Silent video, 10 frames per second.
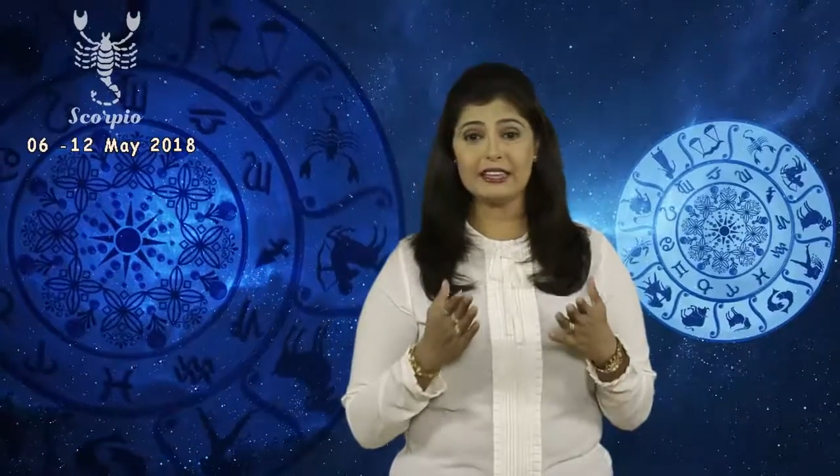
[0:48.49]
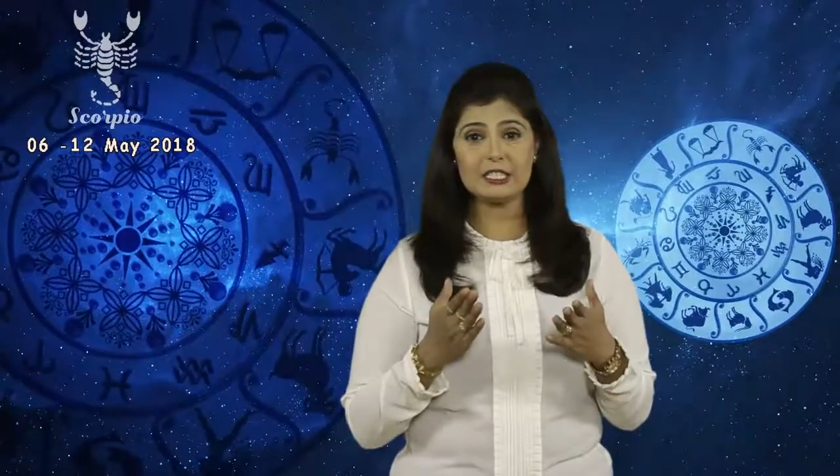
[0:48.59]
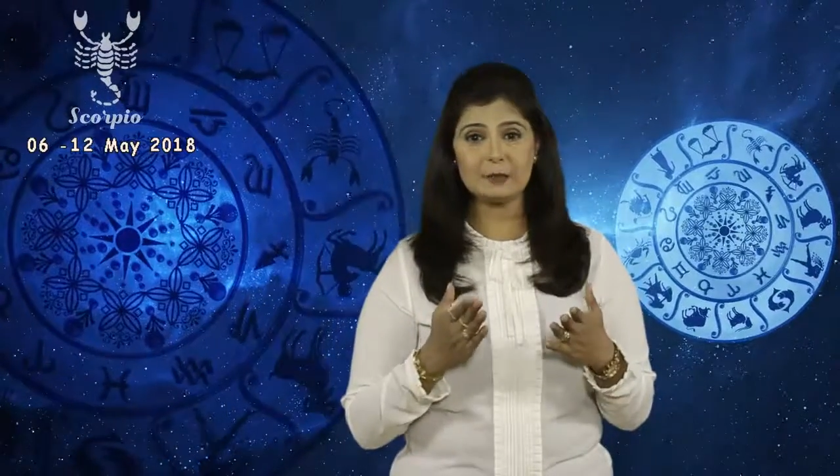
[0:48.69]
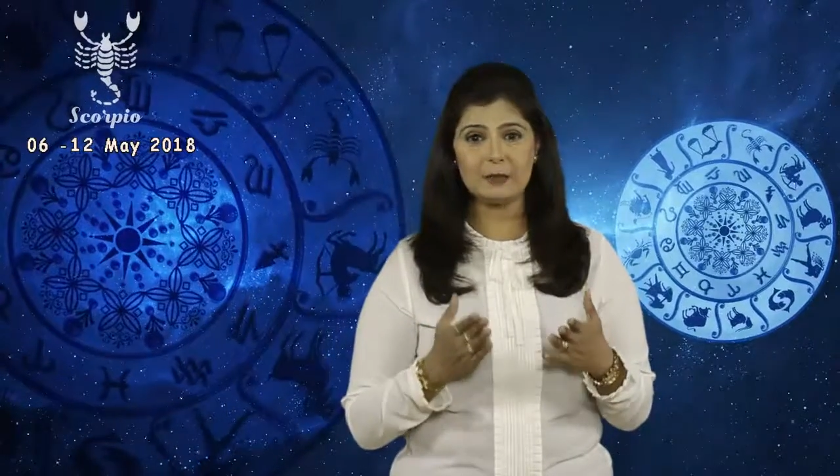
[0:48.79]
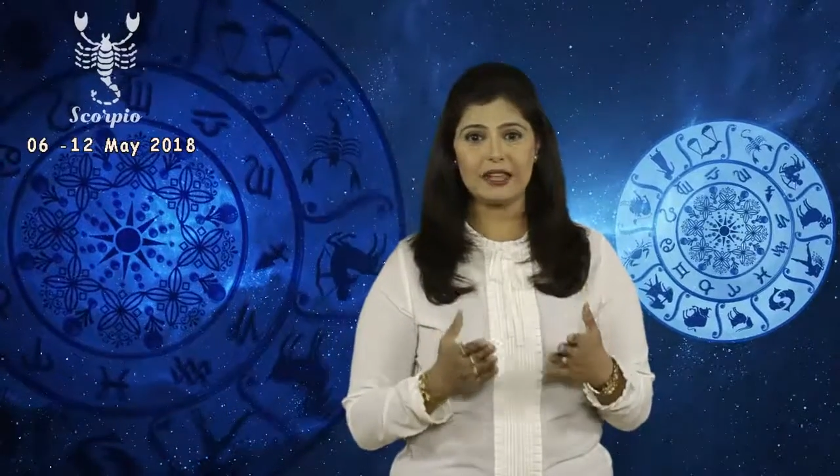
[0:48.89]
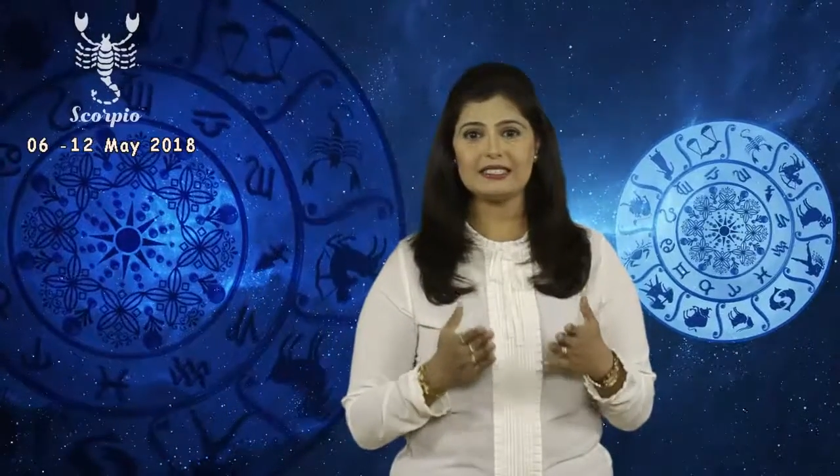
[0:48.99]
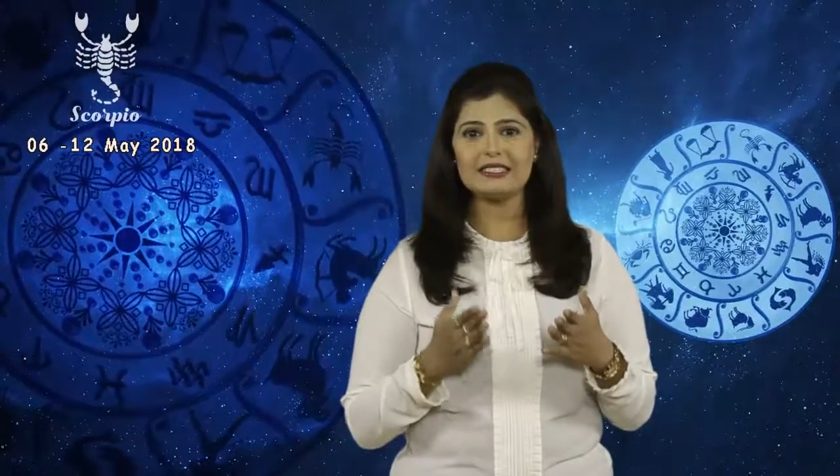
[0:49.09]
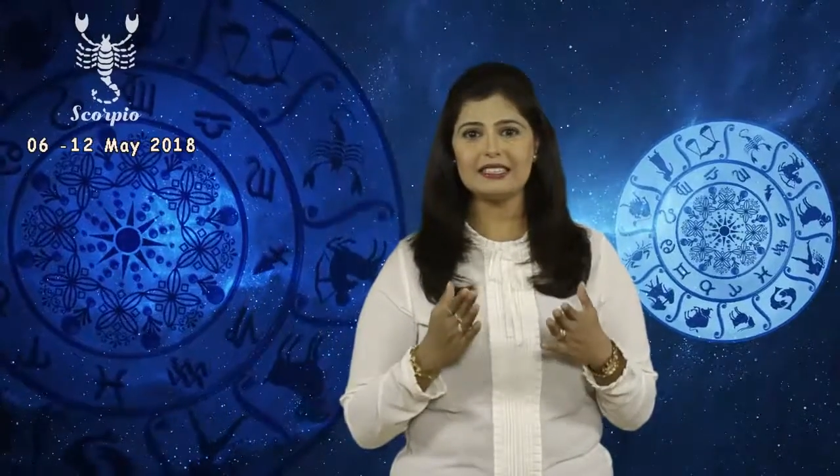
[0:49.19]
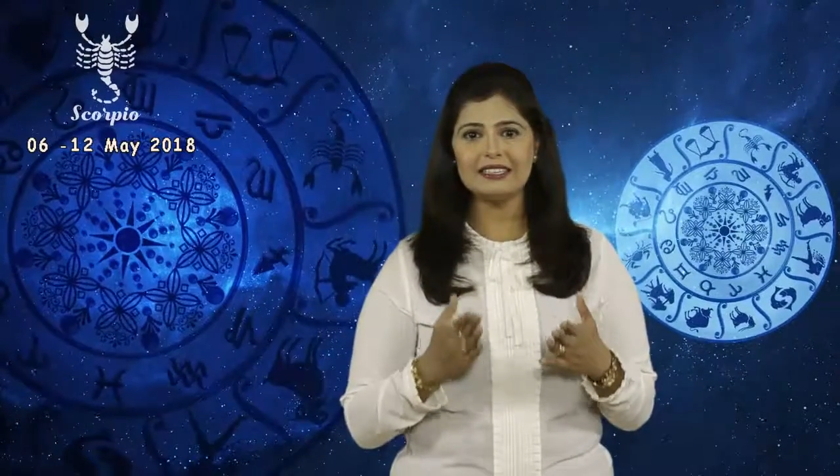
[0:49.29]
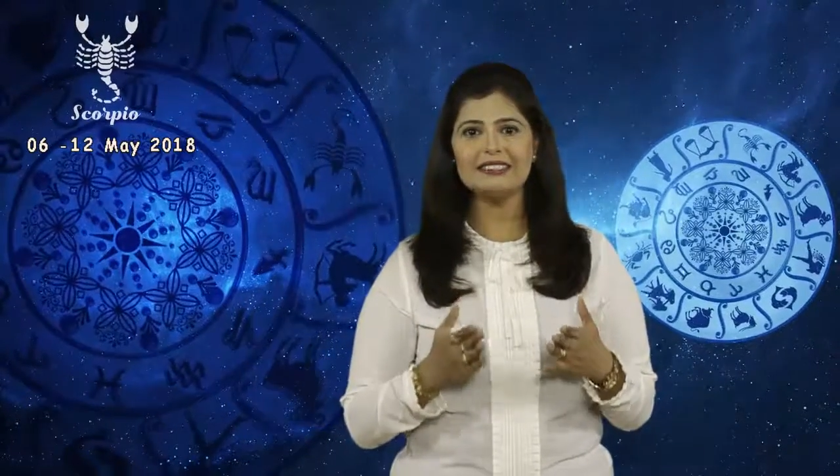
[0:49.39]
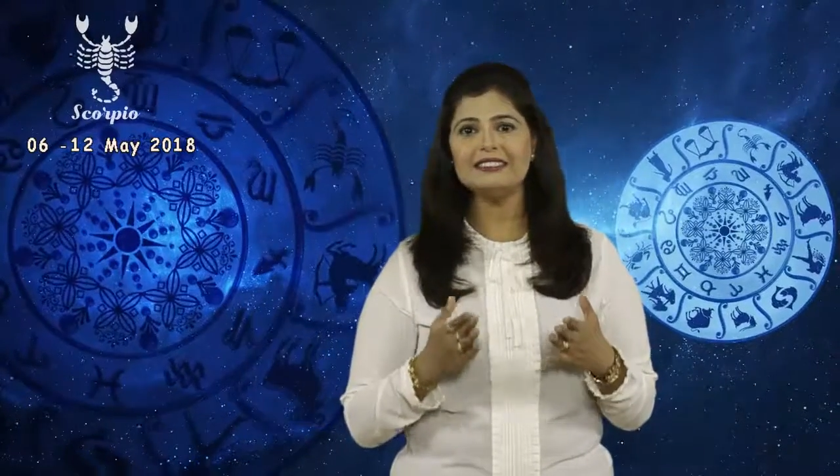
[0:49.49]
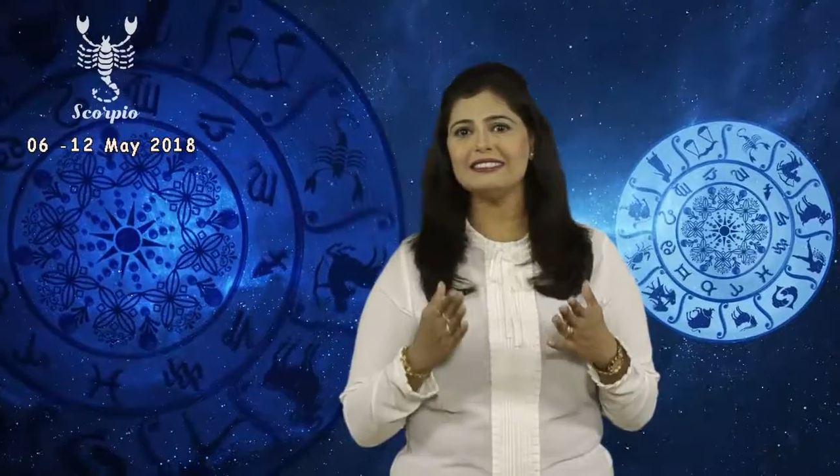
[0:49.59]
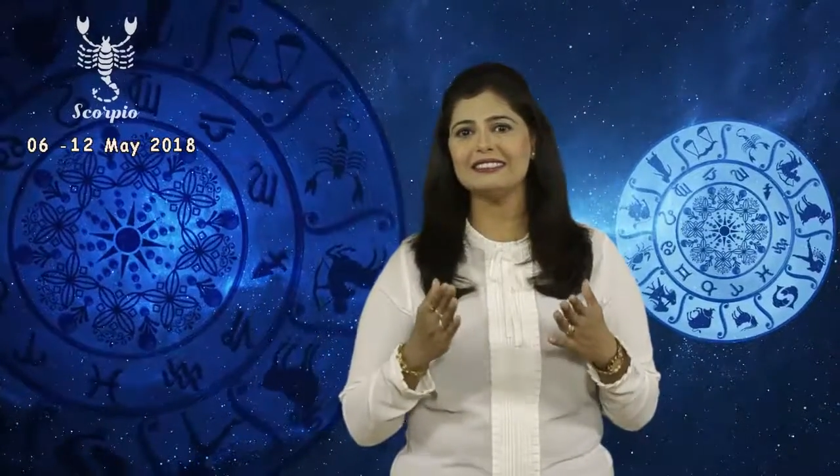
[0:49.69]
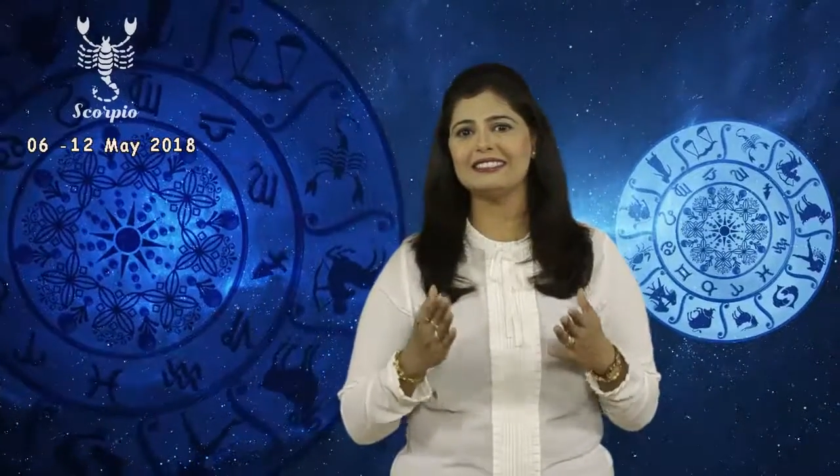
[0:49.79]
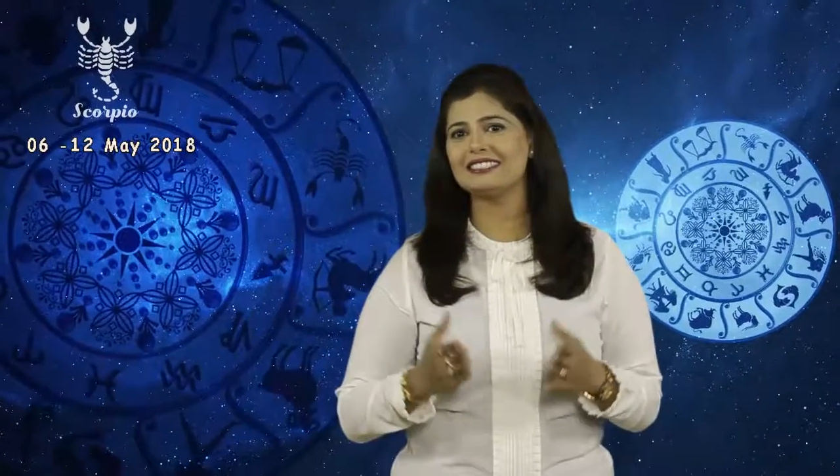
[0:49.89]
express hidden
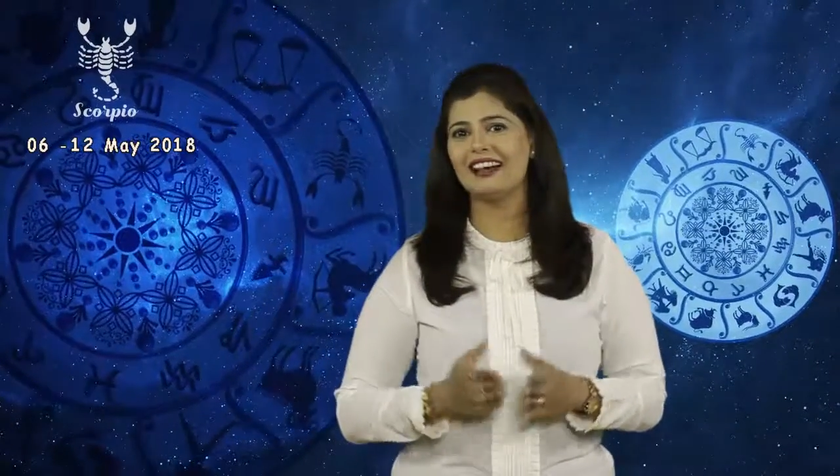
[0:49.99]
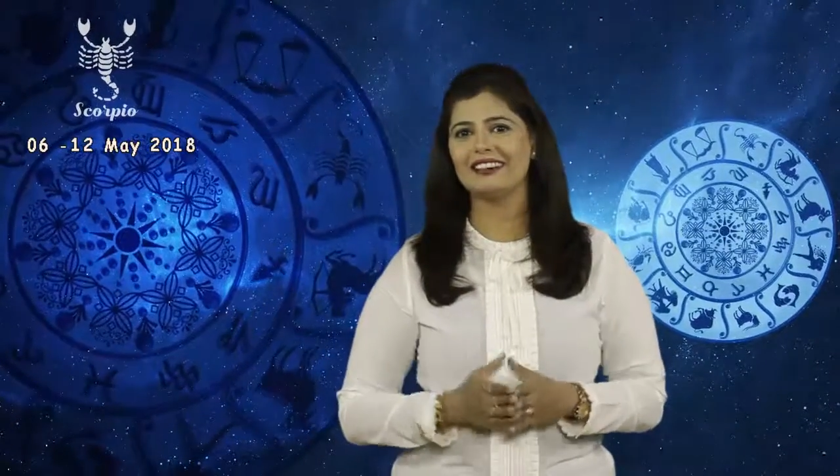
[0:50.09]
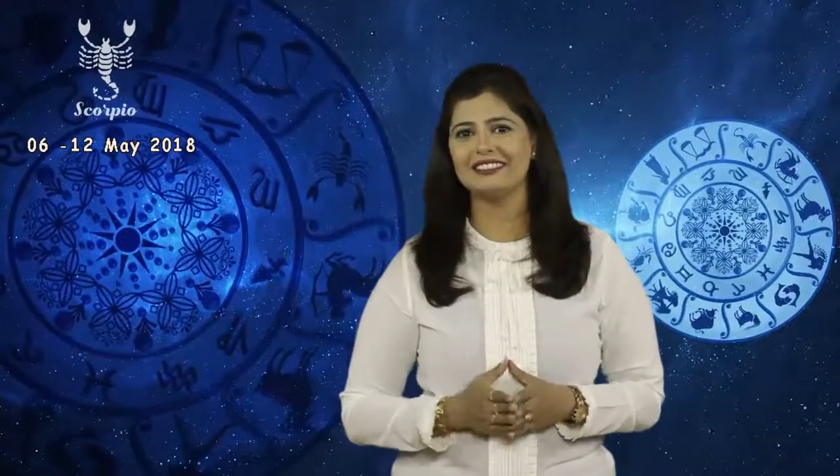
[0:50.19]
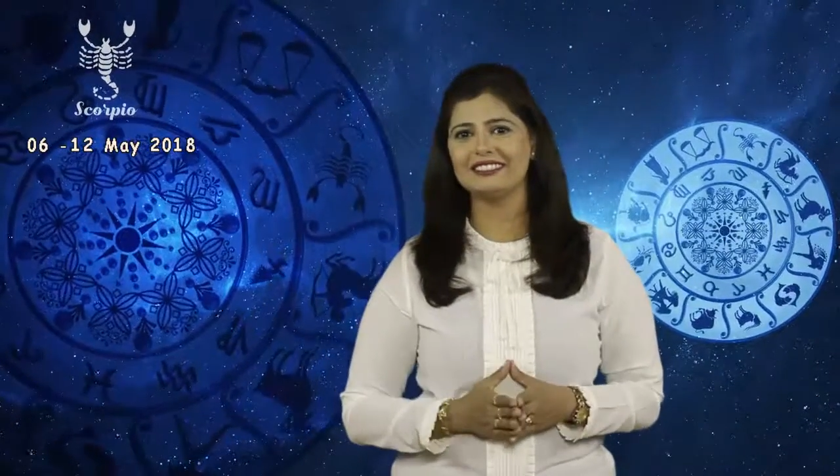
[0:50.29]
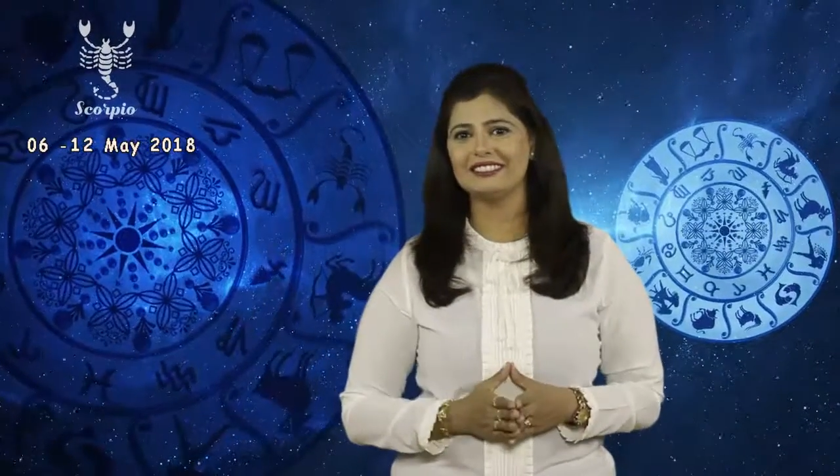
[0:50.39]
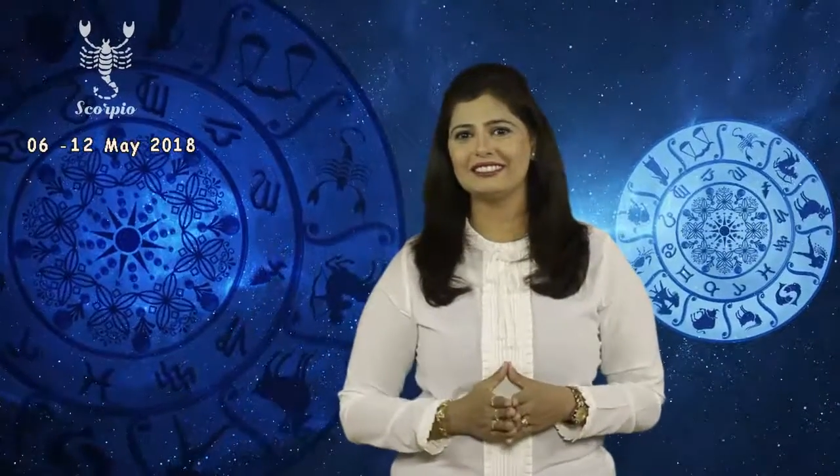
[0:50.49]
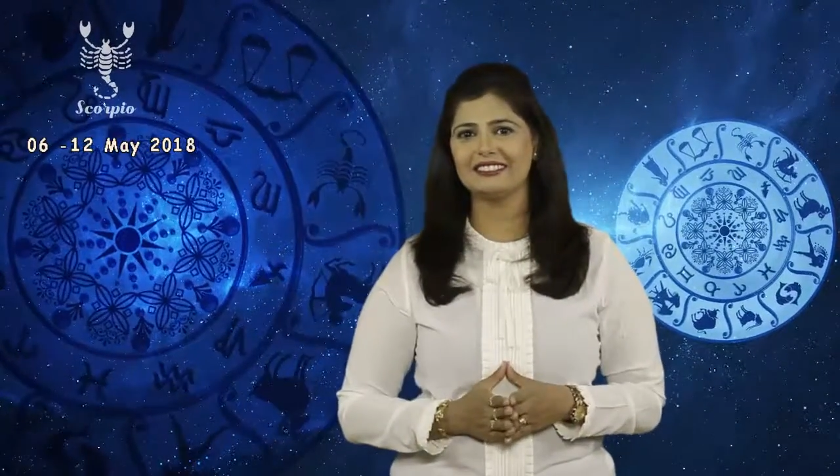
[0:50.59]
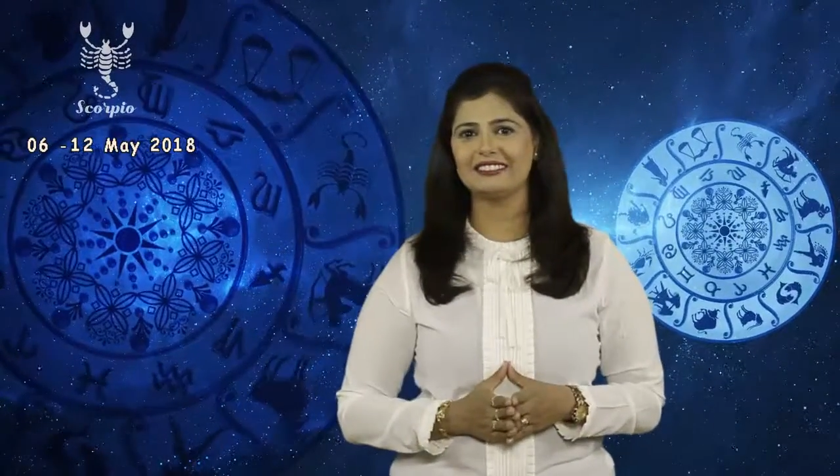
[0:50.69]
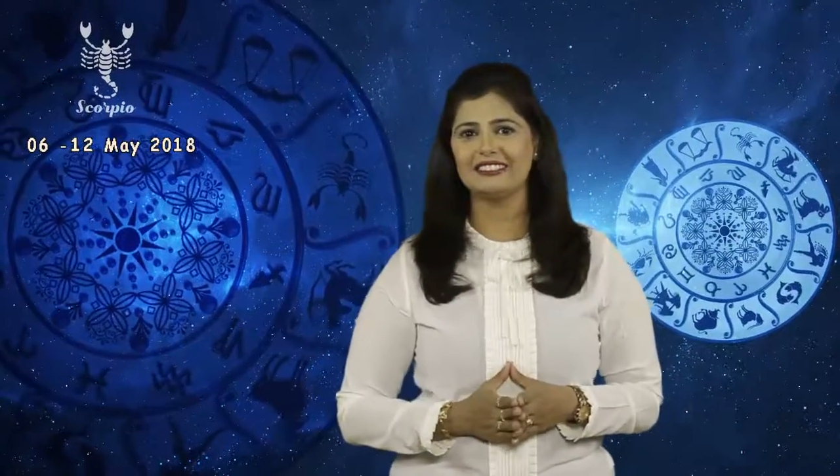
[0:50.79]
desires.